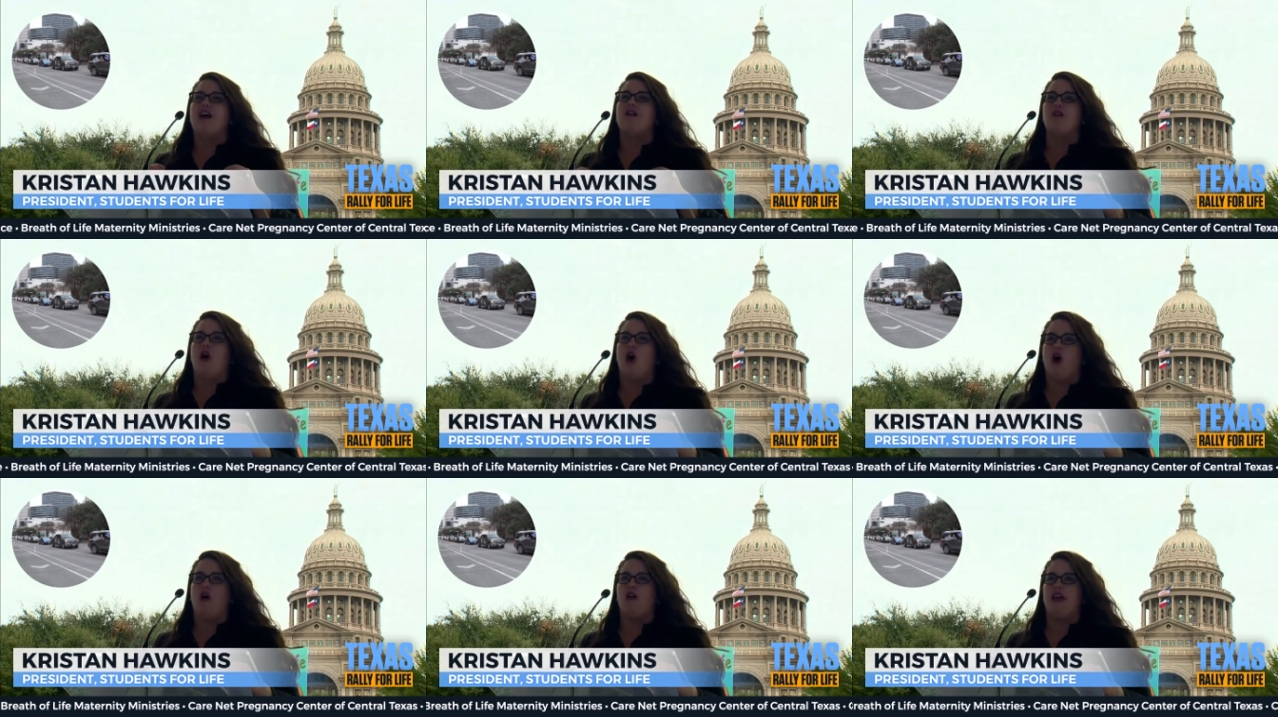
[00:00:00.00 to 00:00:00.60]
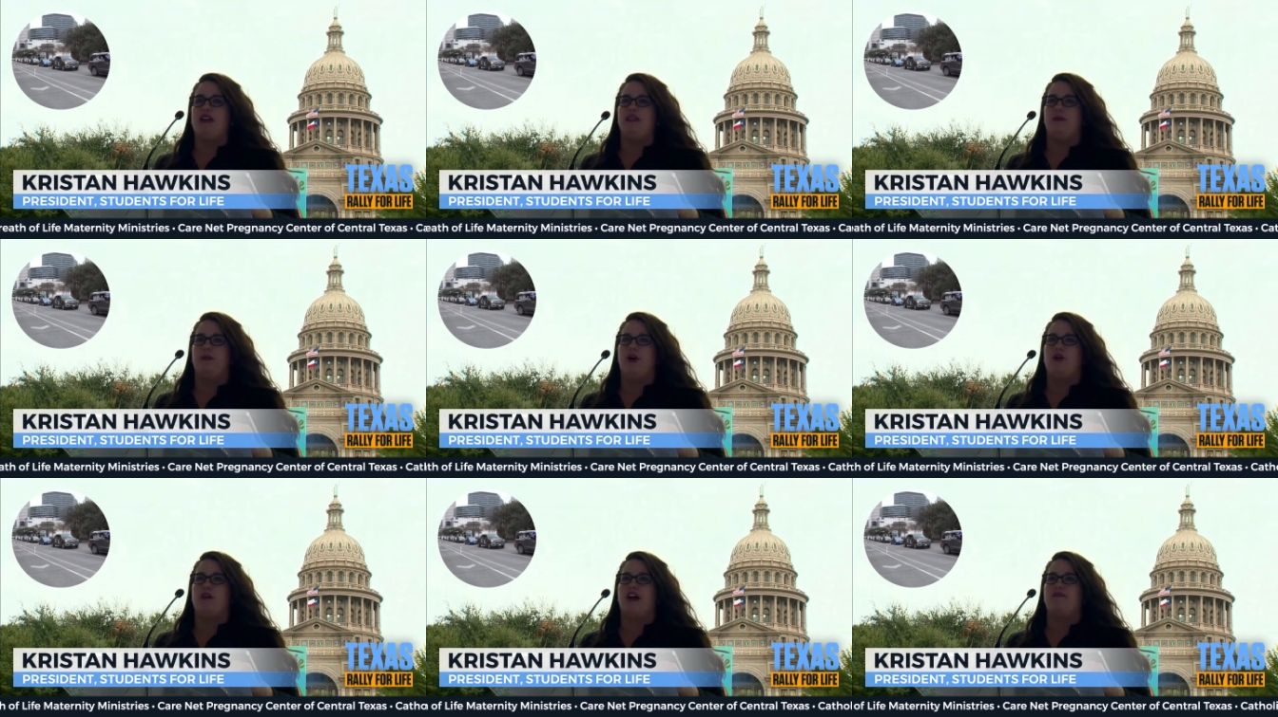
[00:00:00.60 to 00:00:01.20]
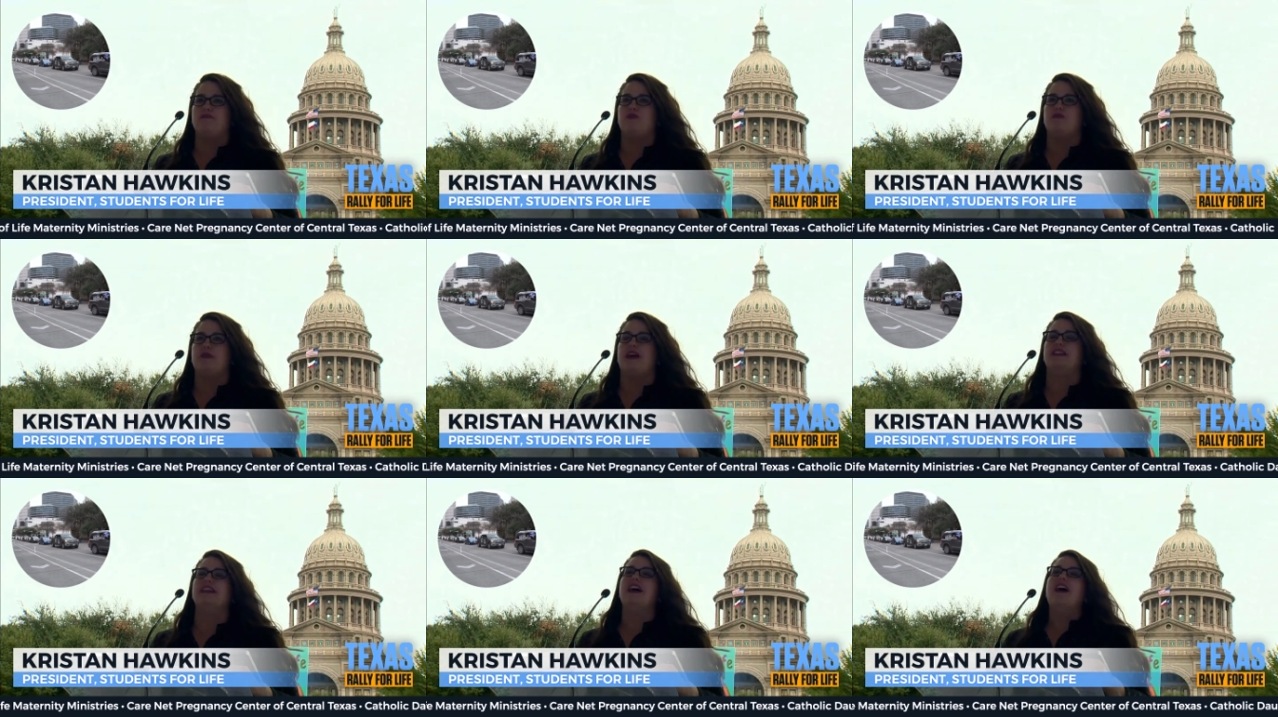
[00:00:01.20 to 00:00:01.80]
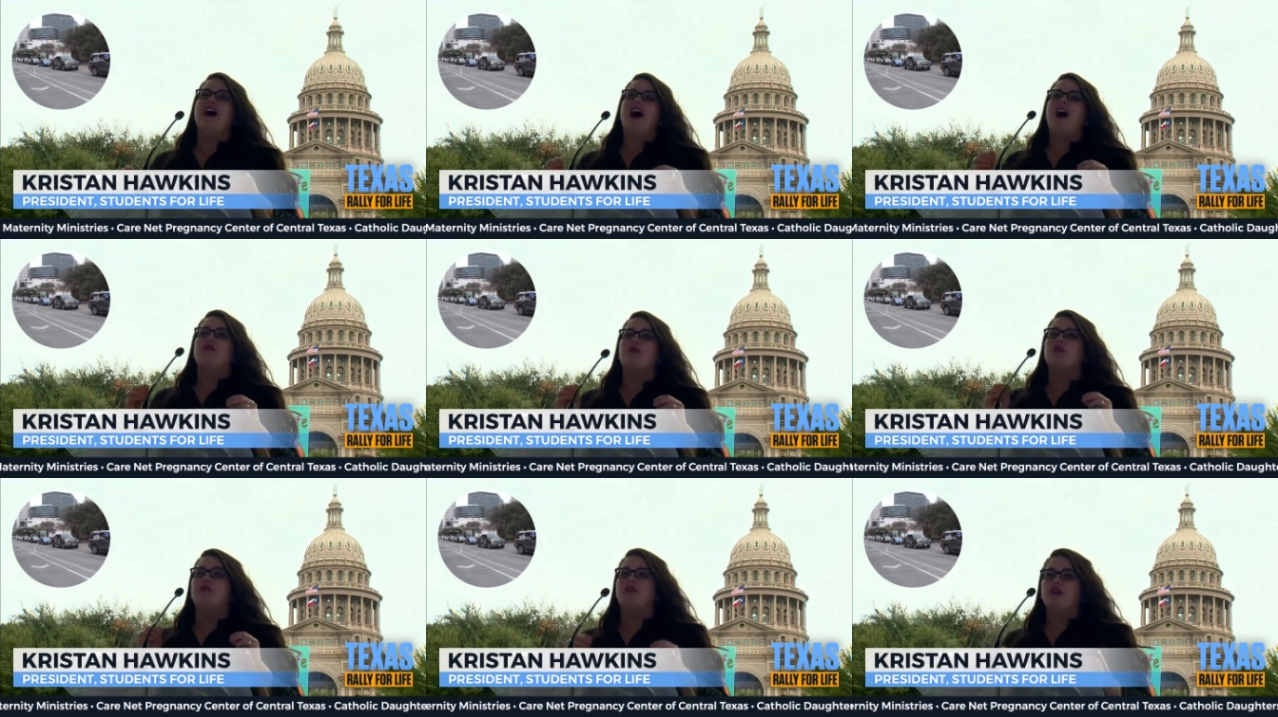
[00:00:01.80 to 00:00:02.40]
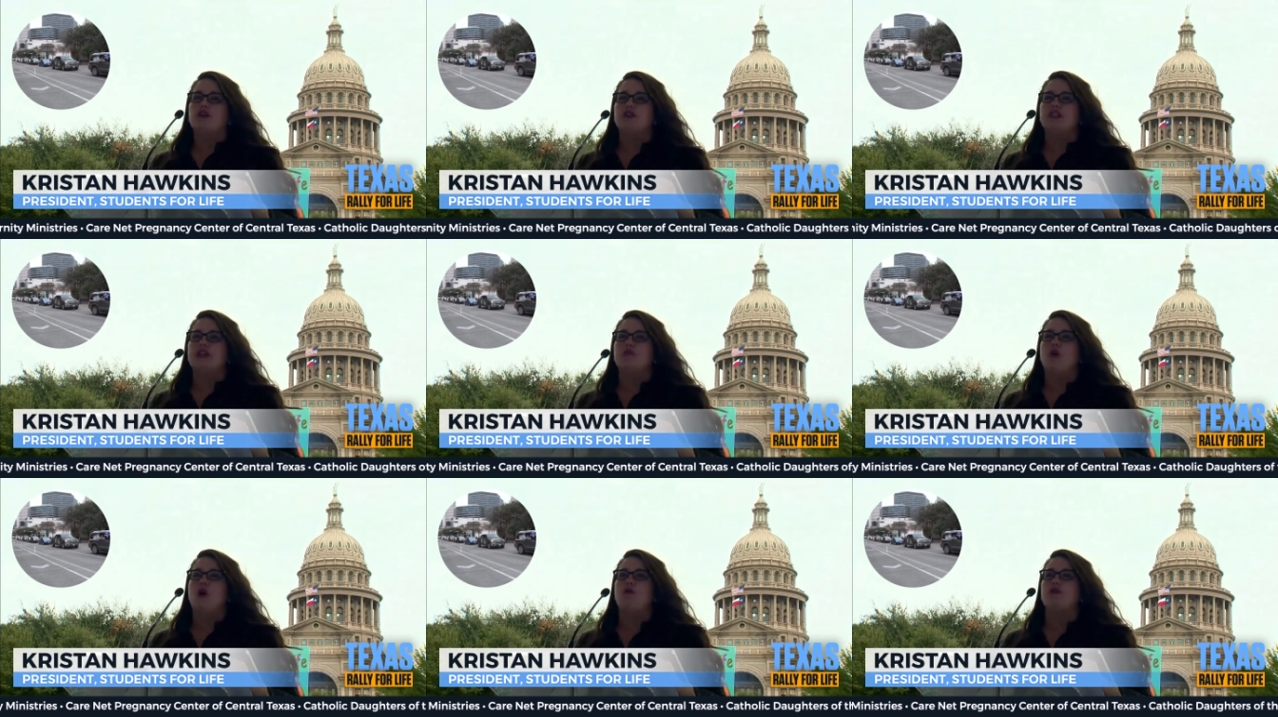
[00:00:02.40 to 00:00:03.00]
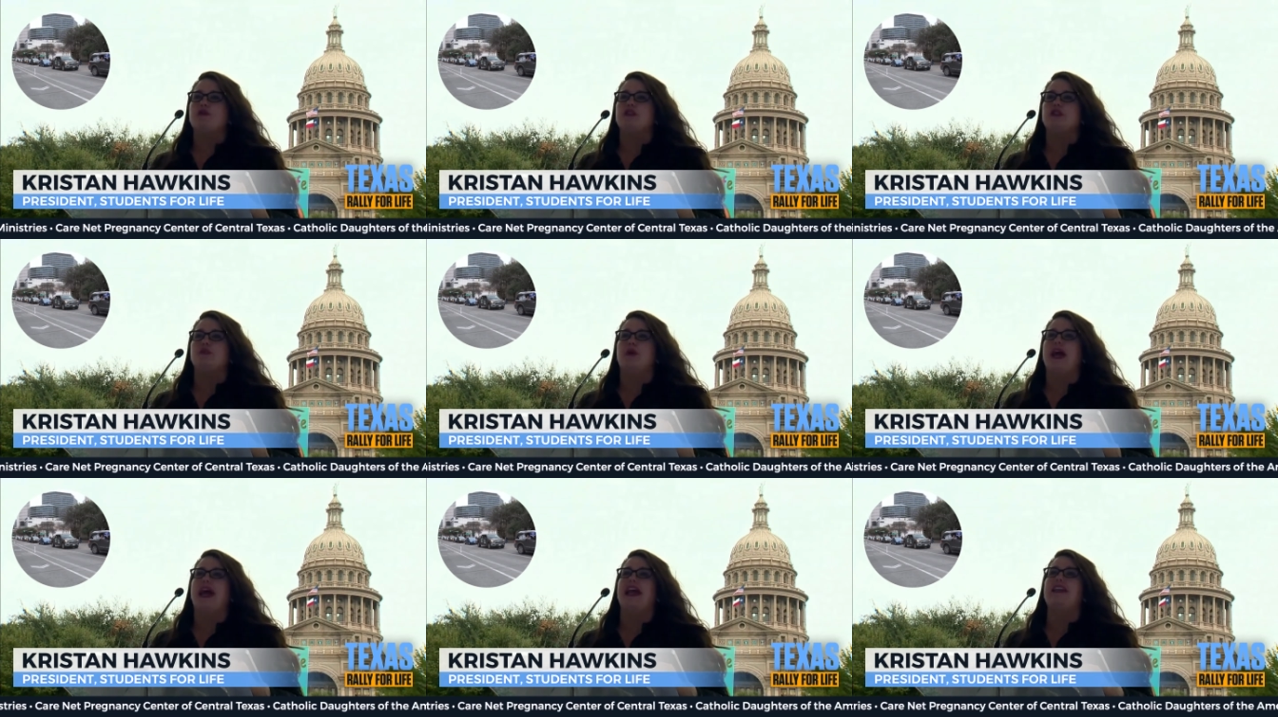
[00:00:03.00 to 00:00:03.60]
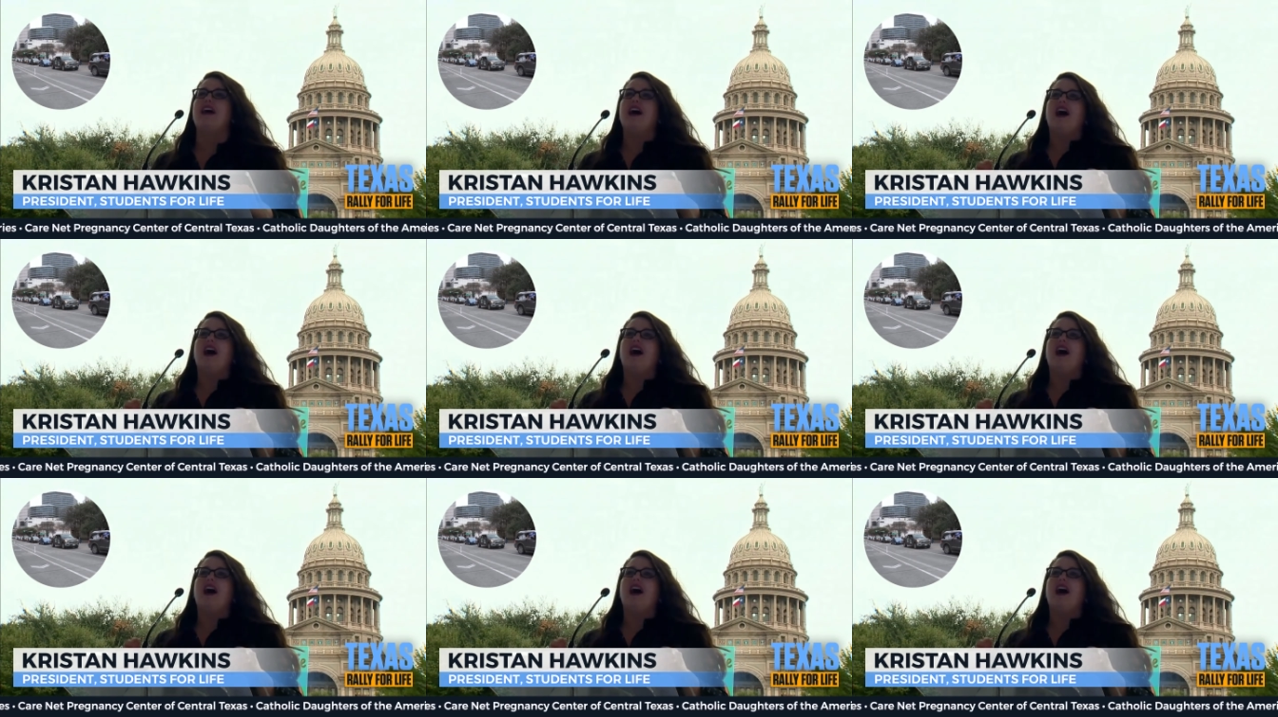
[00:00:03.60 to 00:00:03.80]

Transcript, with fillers: goal in the pro life movement of reversing Roe versus Wade,